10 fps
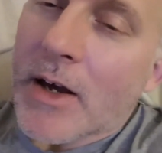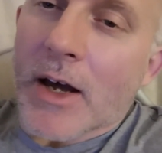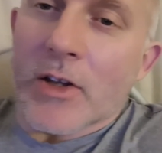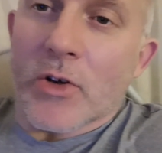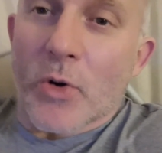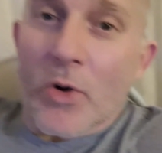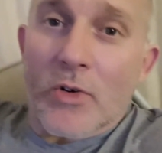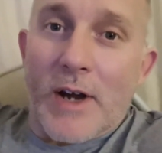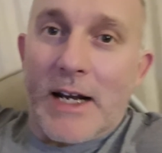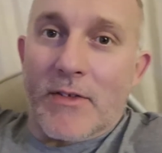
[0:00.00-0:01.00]
And your
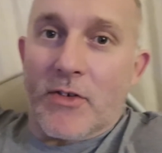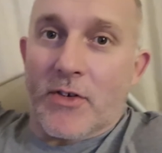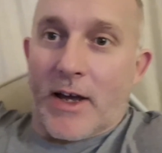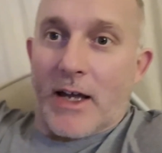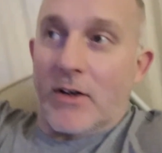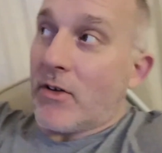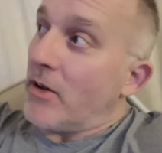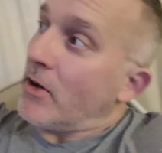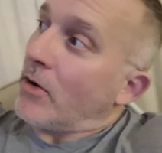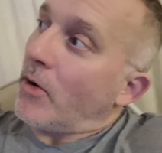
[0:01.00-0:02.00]
grain of sand
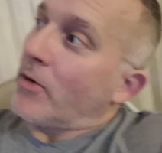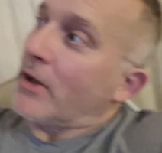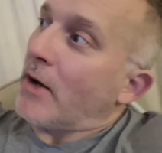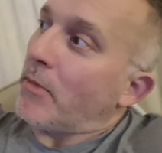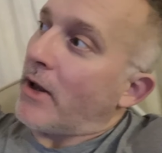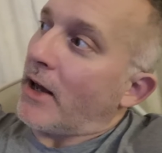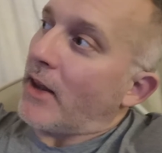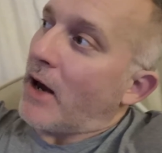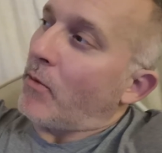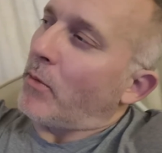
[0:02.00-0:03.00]
that you're holding up
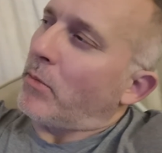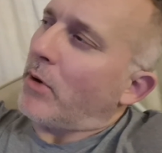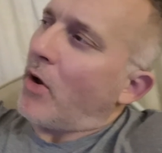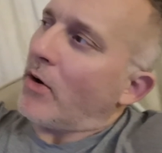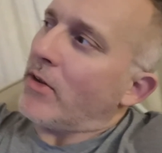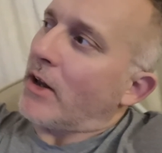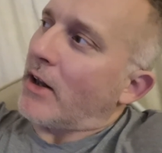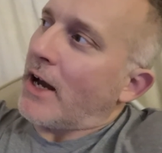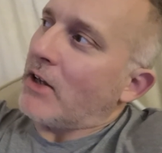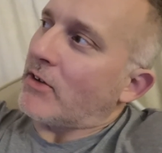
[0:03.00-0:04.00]
like that will block the
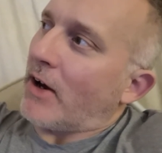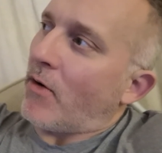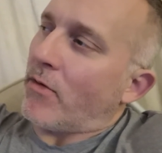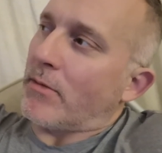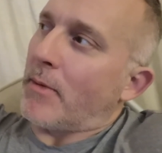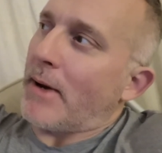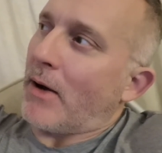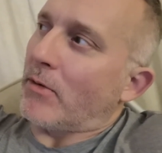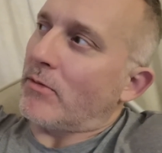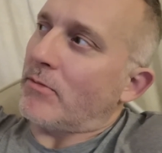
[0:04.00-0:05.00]
light out from
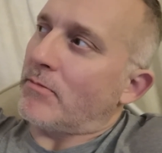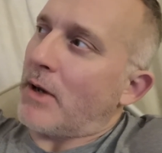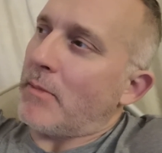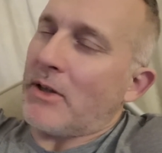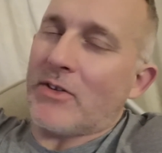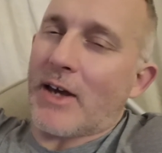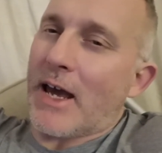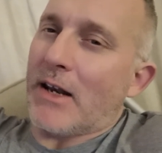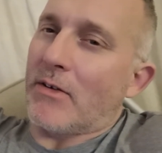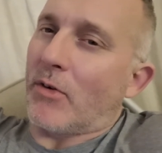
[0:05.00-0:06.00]
about maybe
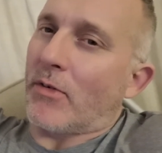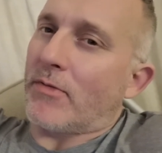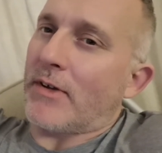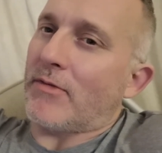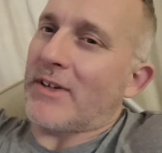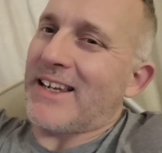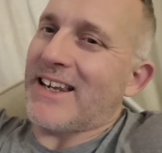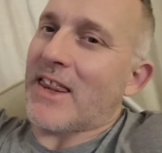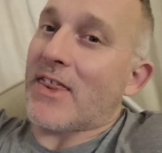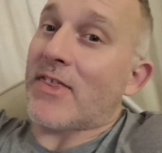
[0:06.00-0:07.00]
10 or
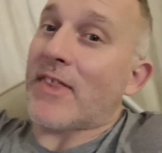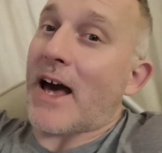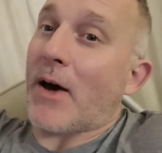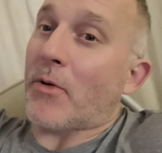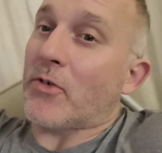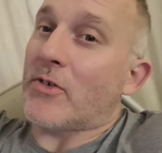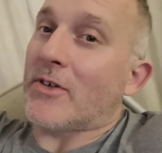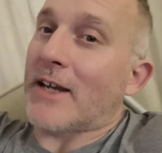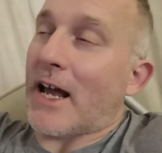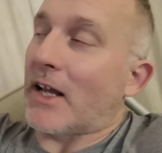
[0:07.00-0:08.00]

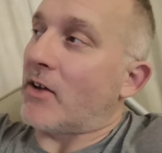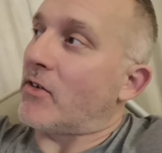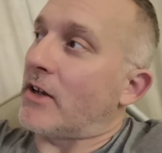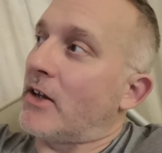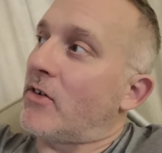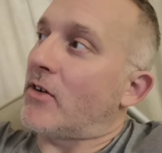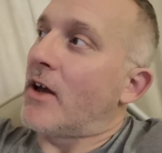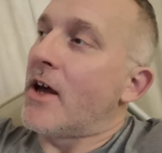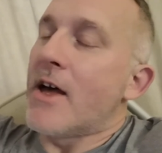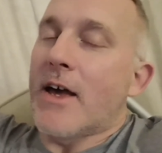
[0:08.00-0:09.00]
15,000 galaxies.
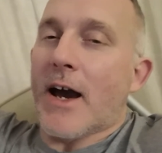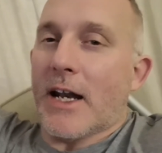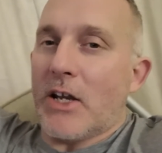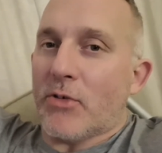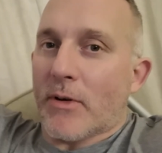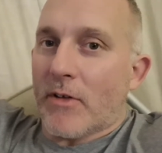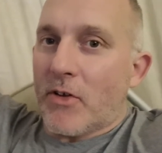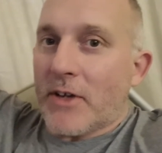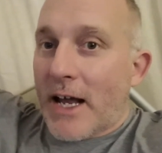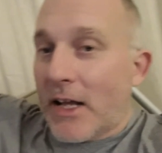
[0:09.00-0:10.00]
And each one of
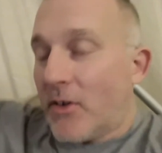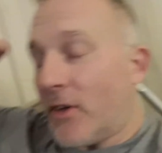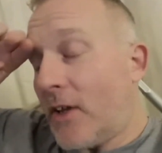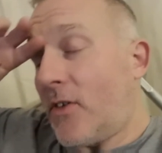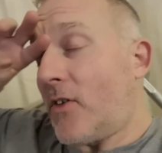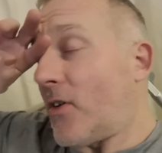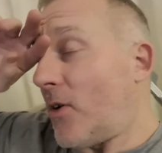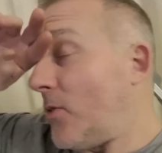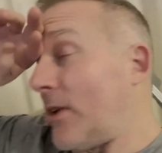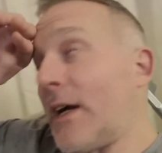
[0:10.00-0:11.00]
those galaxies is
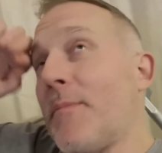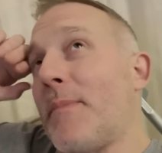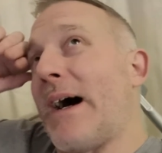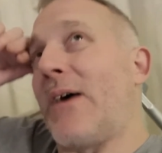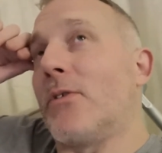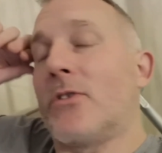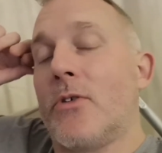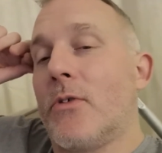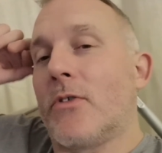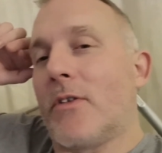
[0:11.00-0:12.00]
holding about
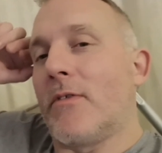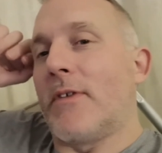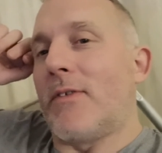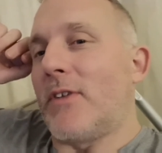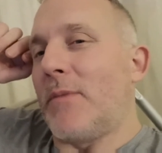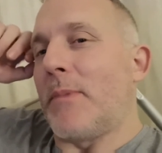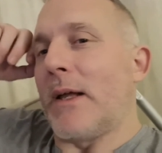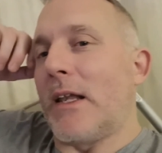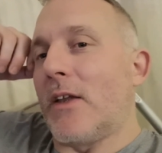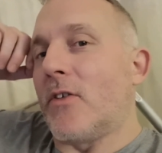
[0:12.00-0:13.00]
250
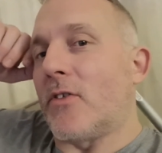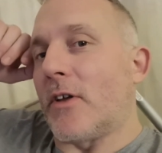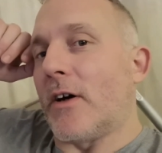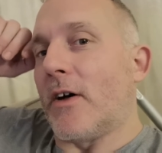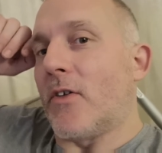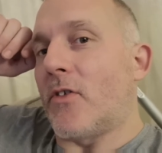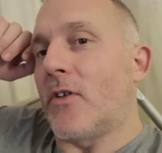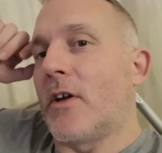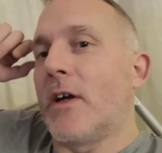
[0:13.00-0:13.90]
billion stars.